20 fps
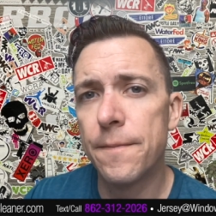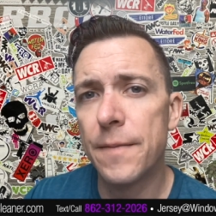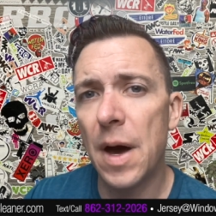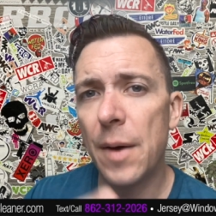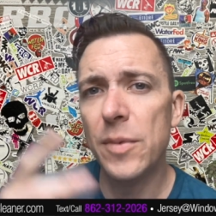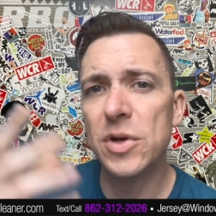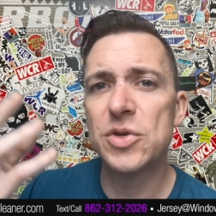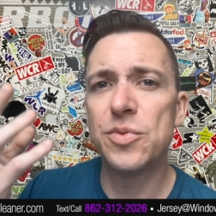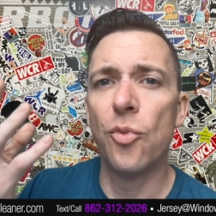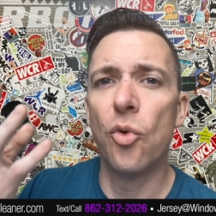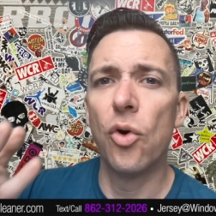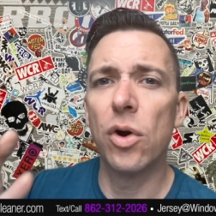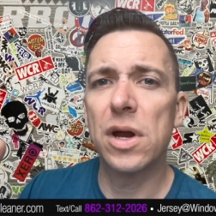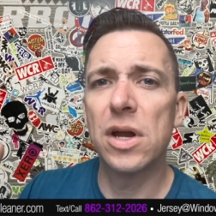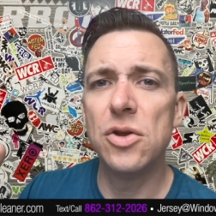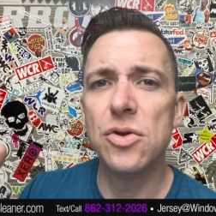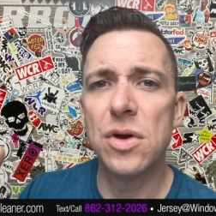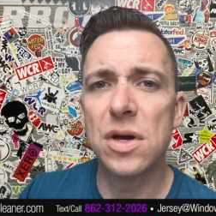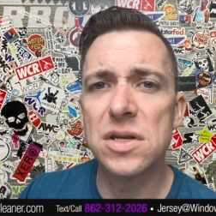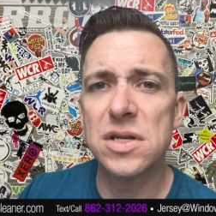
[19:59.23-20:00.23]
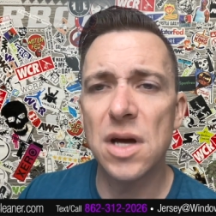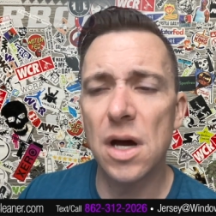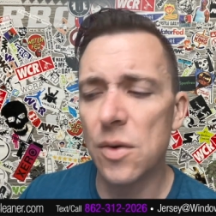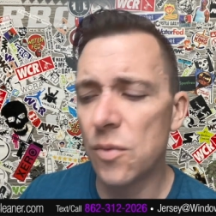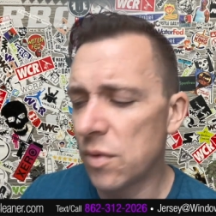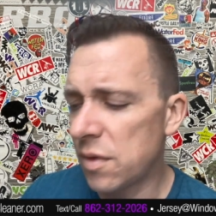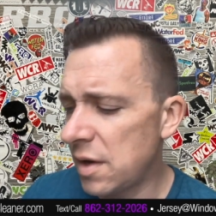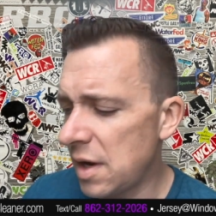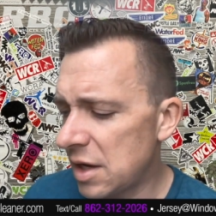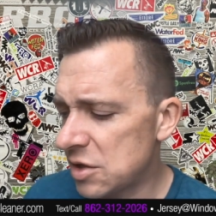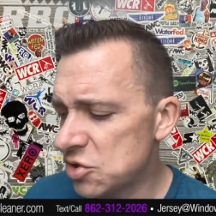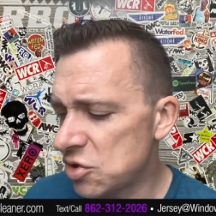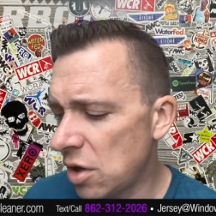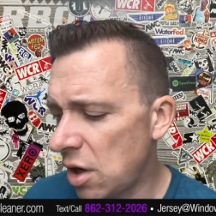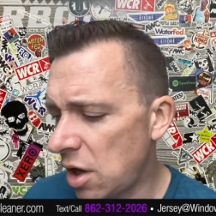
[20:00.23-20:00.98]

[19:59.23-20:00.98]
How much more can you get done with an extra